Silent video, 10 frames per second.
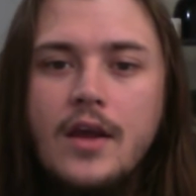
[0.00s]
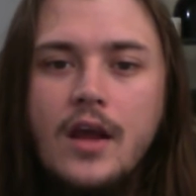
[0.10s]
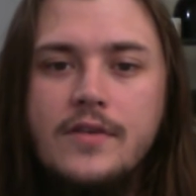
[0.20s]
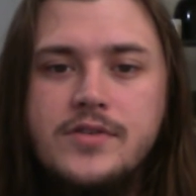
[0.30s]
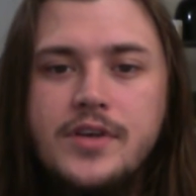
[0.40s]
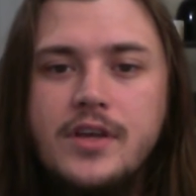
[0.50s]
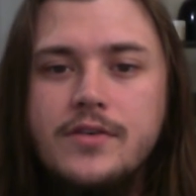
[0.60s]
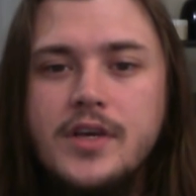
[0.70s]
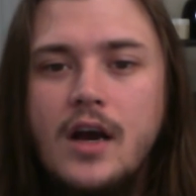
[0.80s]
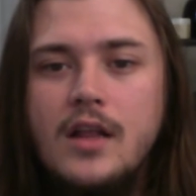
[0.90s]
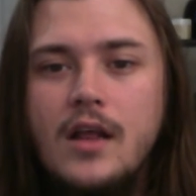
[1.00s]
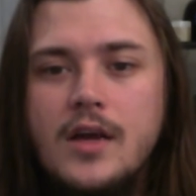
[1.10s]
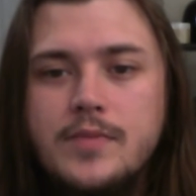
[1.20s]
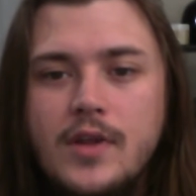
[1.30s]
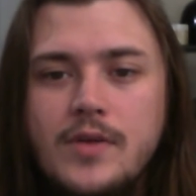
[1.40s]
After hearing
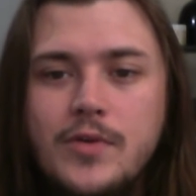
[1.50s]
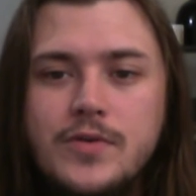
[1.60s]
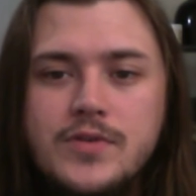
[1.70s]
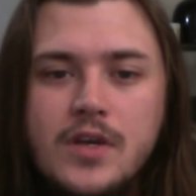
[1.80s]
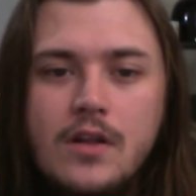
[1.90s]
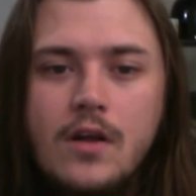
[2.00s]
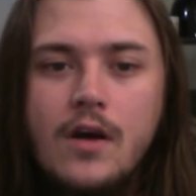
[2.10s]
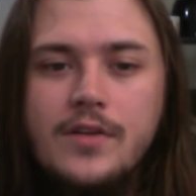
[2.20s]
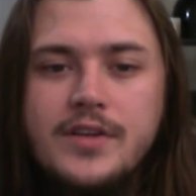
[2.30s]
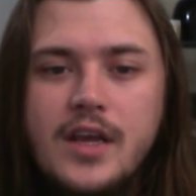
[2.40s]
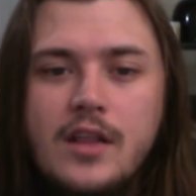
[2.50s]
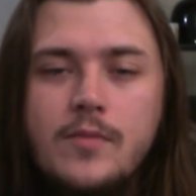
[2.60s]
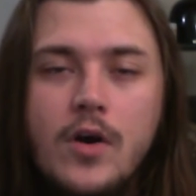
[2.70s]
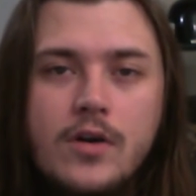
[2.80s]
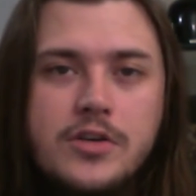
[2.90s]
Eilon play music along the daily
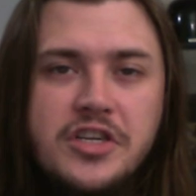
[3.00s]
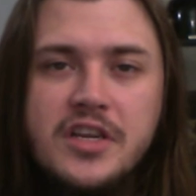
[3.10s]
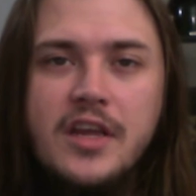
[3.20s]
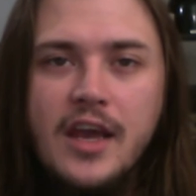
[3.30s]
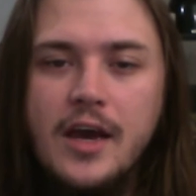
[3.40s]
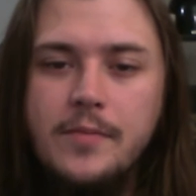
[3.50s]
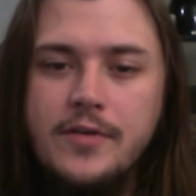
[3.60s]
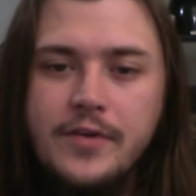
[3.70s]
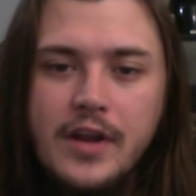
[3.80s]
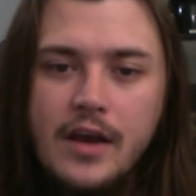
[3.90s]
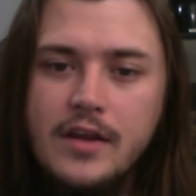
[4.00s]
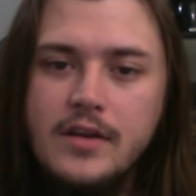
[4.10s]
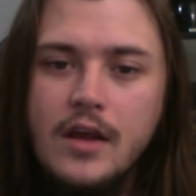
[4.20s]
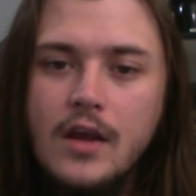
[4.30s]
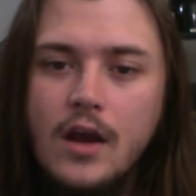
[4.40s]
march and at camp every night,
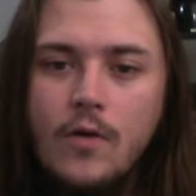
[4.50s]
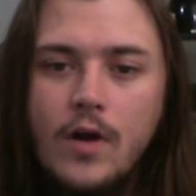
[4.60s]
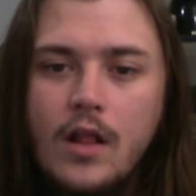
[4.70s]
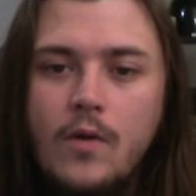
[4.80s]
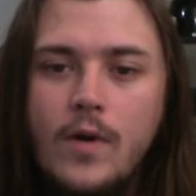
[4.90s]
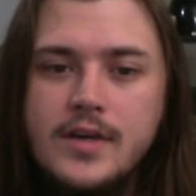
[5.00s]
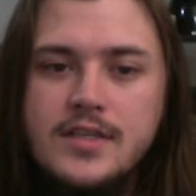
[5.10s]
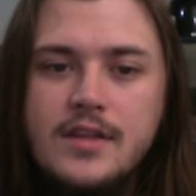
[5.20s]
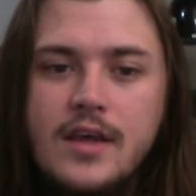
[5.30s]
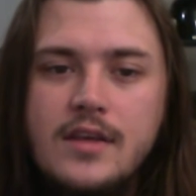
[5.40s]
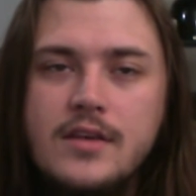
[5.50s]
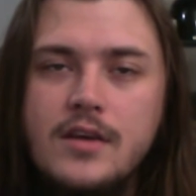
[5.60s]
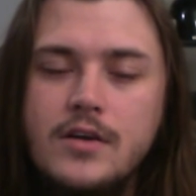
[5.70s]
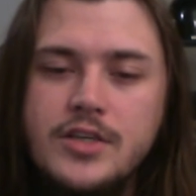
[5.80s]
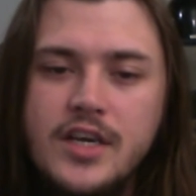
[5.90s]
Irala wanted to thank the
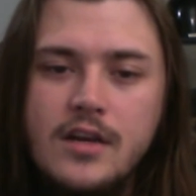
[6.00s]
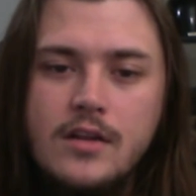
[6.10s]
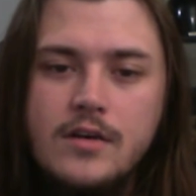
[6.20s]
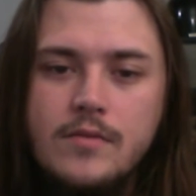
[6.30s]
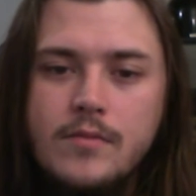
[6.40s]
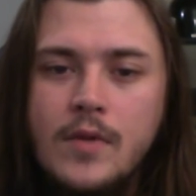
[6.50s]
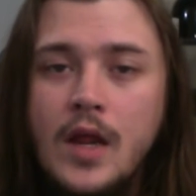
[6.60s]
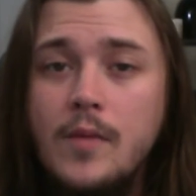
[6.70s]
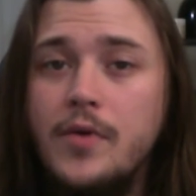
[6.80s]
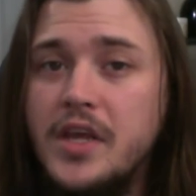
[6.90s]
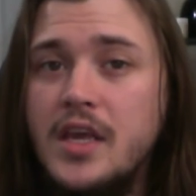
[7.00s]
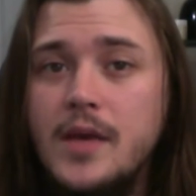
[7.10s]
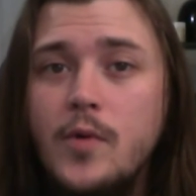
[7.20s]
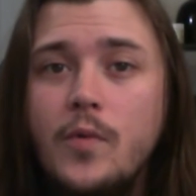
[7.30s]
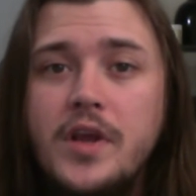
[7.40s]
young channeler, bringing
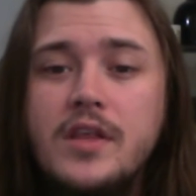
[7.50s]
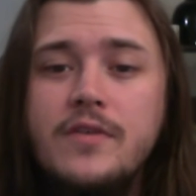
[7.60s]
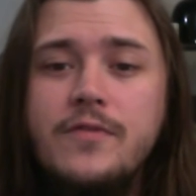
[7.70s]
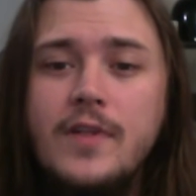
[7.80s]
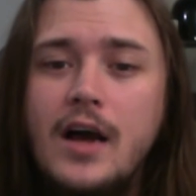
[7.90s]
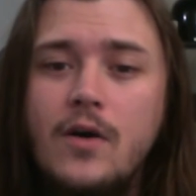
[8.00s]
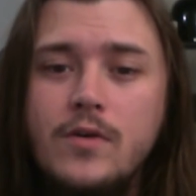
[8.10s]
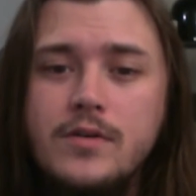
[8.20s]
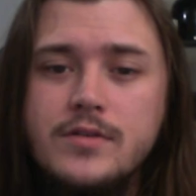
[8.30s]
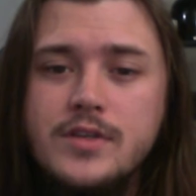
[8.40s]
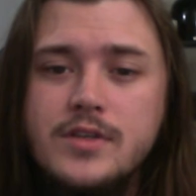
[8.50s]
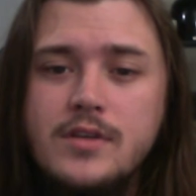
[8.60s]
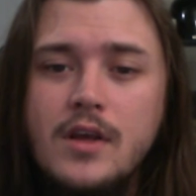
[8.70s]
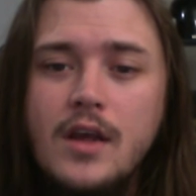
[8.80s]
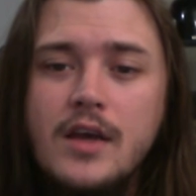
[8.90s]
him a wreath of flowers
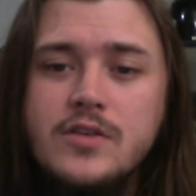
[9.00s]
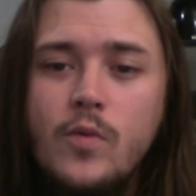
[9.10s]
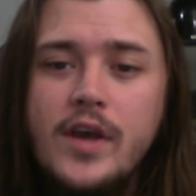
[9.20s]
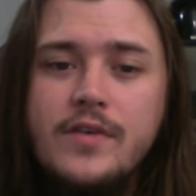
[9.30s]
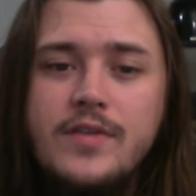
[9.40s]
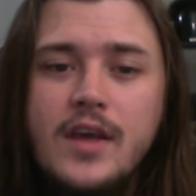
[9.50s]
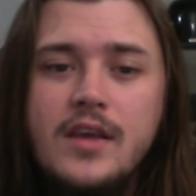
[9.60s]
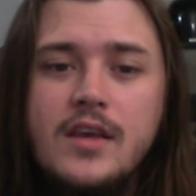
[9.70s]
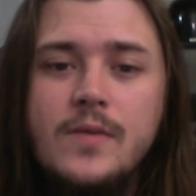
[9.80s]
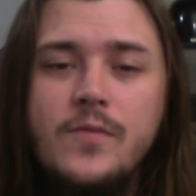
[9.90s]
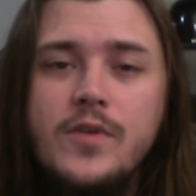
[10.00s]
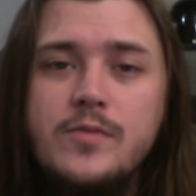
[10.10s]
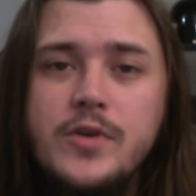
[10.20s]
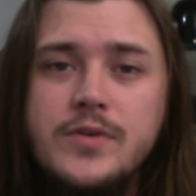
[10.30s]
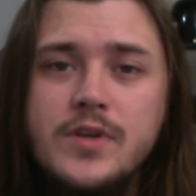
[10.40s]
as a way of thanking him for the
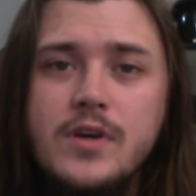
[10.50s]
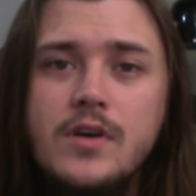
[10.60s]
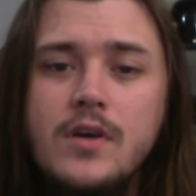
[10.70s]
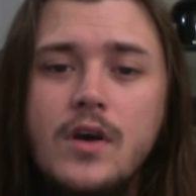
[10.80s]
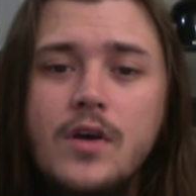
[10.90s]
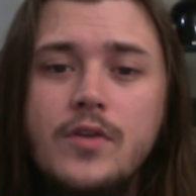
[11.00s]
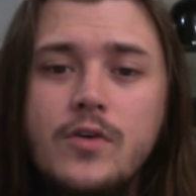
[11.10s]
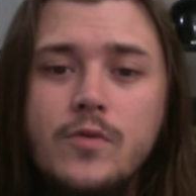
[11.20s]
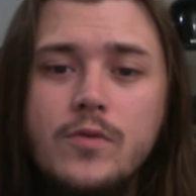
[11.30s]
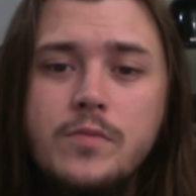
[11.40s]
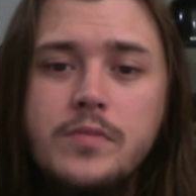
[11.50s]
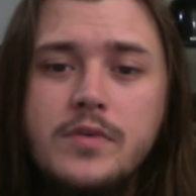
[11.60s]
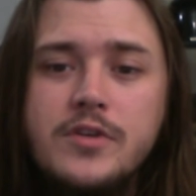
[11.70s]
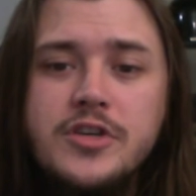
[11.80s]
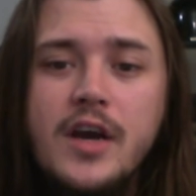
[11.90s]
music. The group,
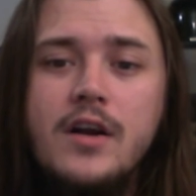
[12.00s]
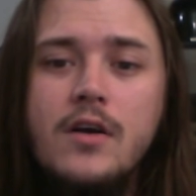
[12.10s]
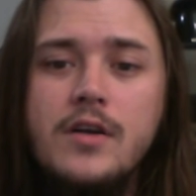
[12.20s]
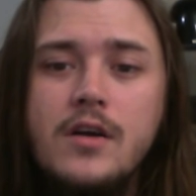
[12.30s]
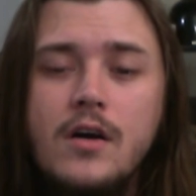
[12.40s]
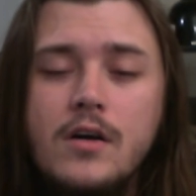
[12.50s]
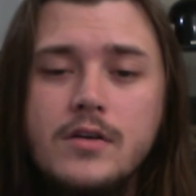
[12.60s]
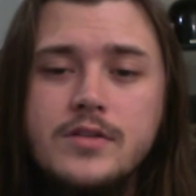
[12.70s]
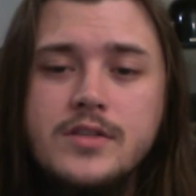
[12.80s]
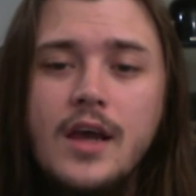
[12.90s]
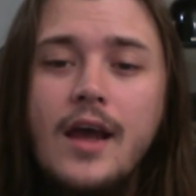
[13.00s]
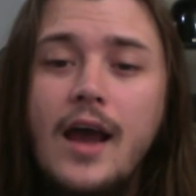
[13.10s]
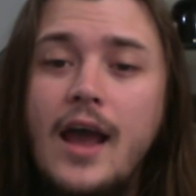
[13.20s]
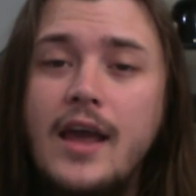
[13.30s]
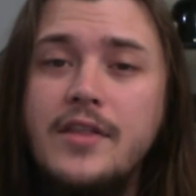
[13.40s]
the Shinaran guards,
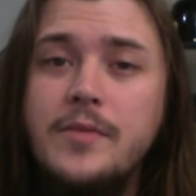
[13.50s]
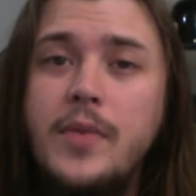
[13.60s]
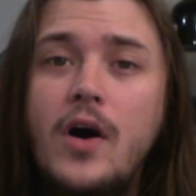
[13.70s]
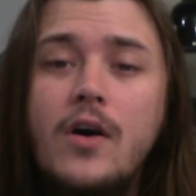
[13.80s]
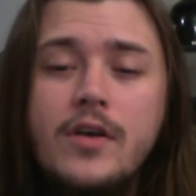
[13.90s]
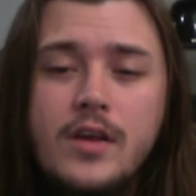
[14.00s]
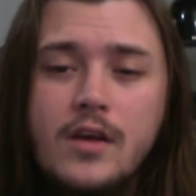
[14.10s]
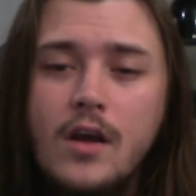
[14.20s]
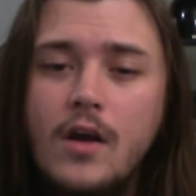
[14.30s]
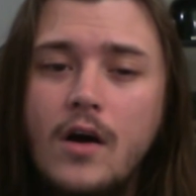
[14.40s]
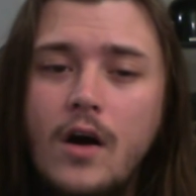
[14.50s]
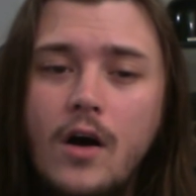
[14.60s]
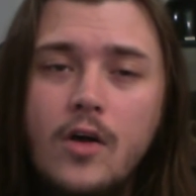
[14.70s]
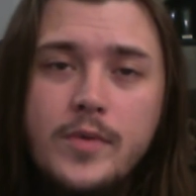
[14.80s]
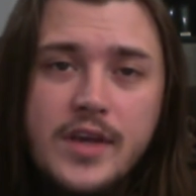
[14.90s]
and the party
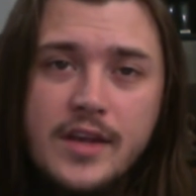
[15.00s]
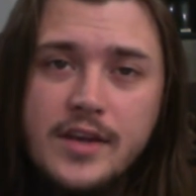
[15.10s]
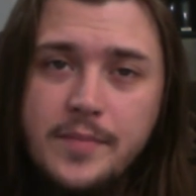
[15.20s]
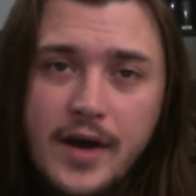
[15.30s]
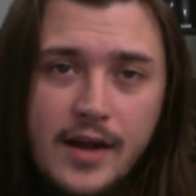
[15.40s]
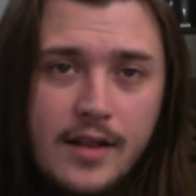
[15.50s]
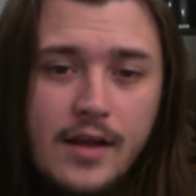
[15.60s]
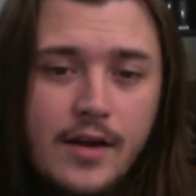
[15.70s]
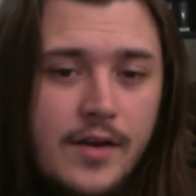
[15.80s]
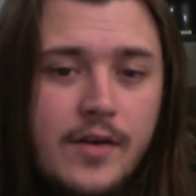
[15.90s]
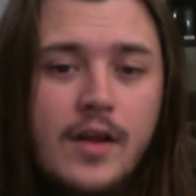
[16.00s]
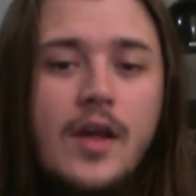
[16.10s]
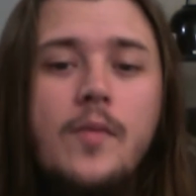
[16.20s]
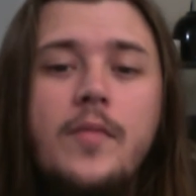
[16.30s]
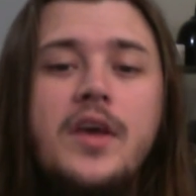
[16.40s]
all begin to pile on,
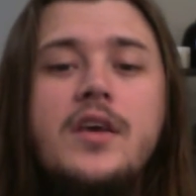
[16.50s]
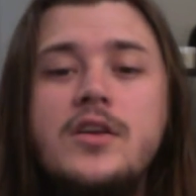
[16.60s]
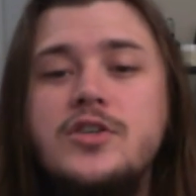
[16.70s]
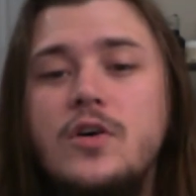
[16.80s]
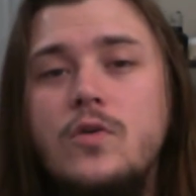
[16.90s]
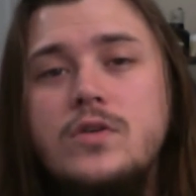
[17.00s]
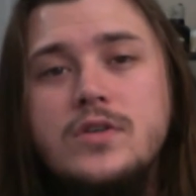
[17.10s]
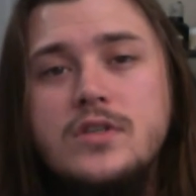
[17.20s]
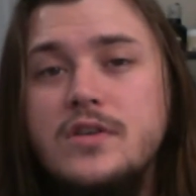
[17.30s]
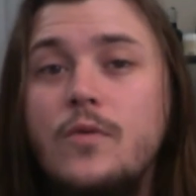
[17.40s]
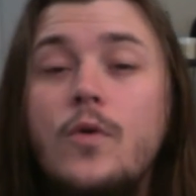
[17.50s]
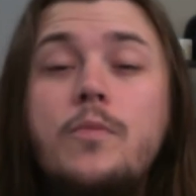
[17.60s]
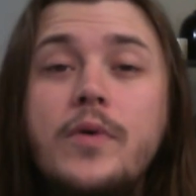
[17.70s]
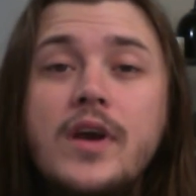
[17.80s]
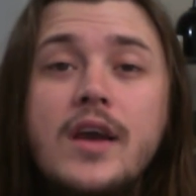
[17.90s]
making jokes and
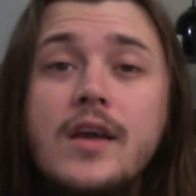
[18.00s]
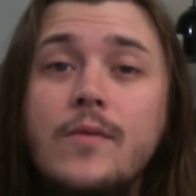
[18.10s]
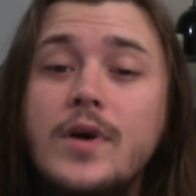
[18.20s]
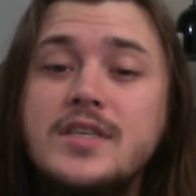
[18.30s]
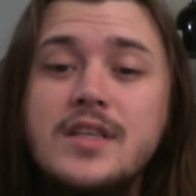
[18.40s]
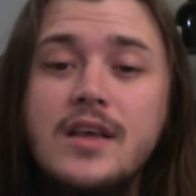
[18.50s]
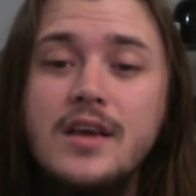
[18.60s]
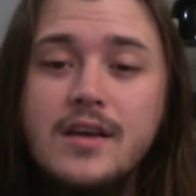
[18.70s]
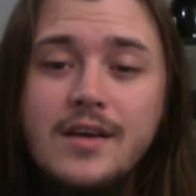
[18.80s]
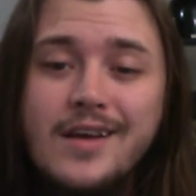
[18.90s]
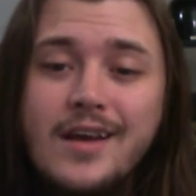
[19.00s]
whooping and whistling.